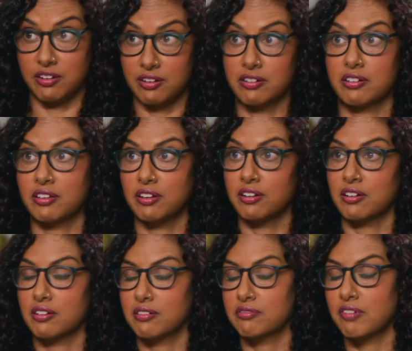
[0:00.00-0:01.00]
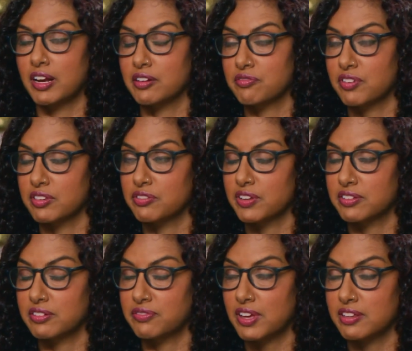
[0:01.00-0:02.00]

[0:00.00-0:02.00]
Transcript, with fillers: your writing friends face to